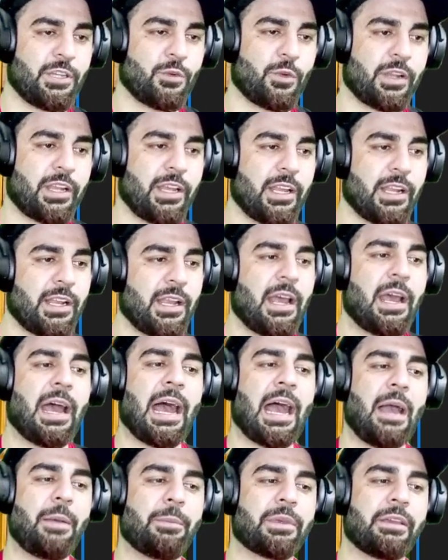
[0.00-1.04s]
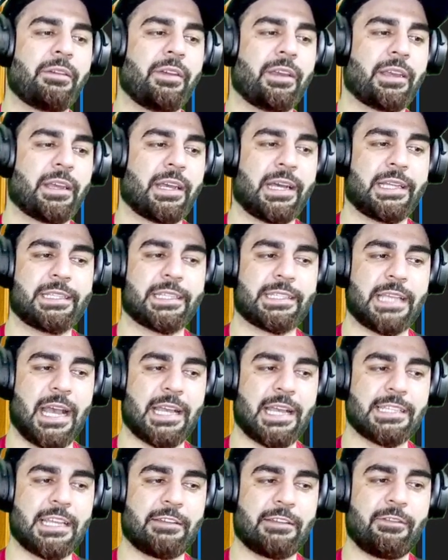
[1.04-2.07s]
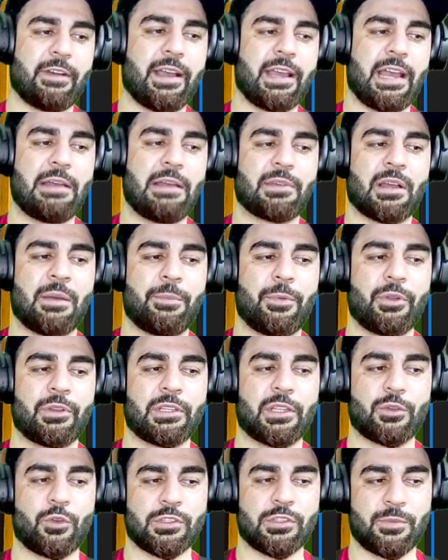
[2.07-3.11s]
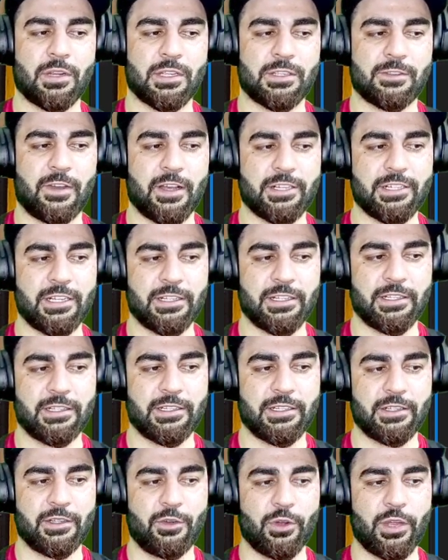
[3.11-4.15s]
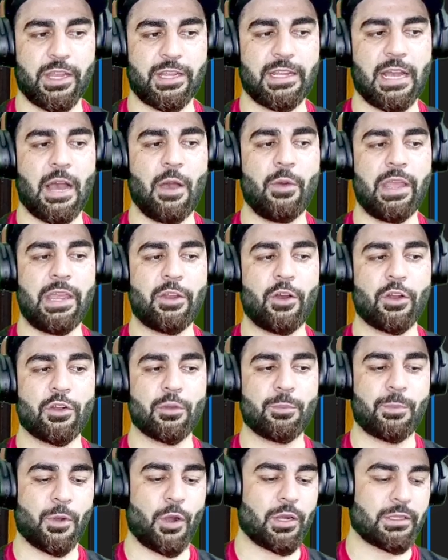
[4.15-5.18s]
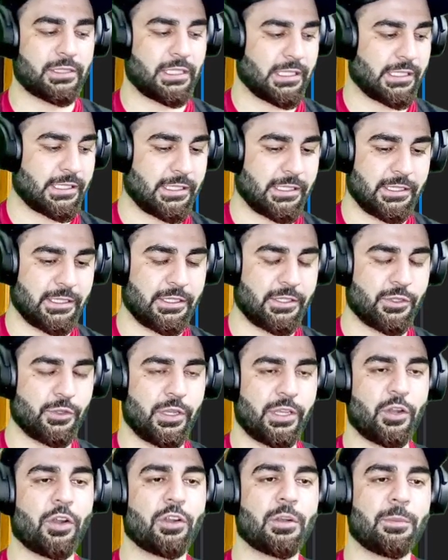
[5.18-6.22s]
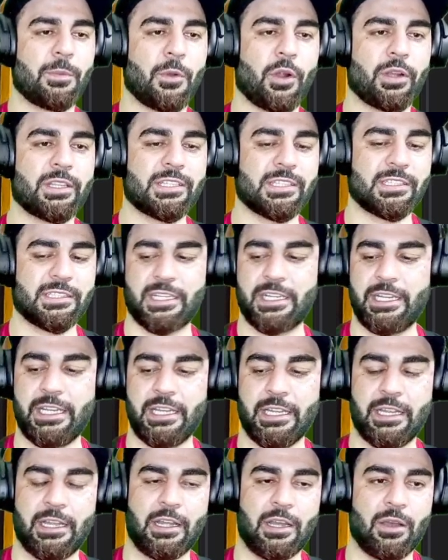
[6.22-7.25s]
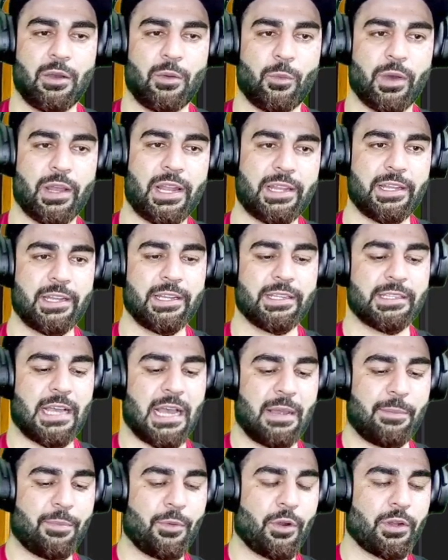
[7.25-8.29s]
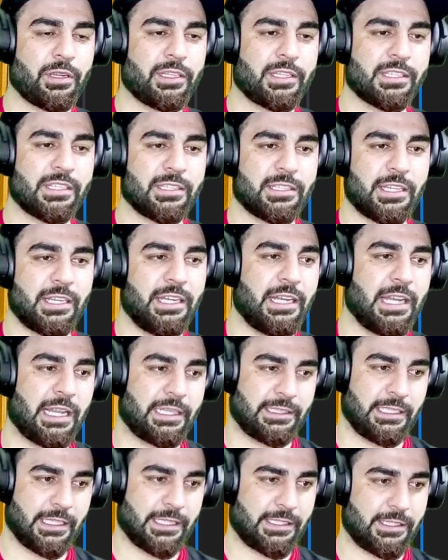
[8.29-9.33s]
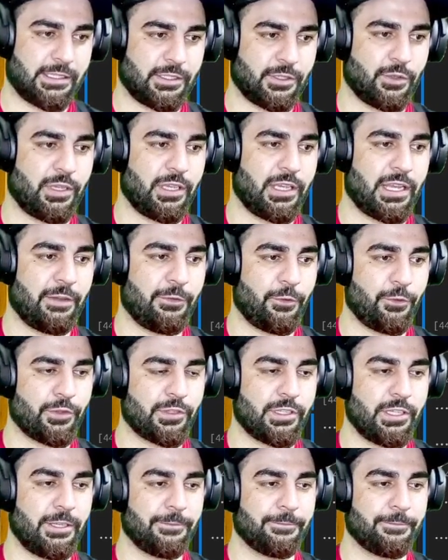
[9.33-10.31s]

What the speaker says: here, I am giving this x and y, I am computing the Rosenbrock's function. Okay, now in order to plot this, so in order to plot this in 3D, what I did is I plotted this in 3D like this. So here if you see,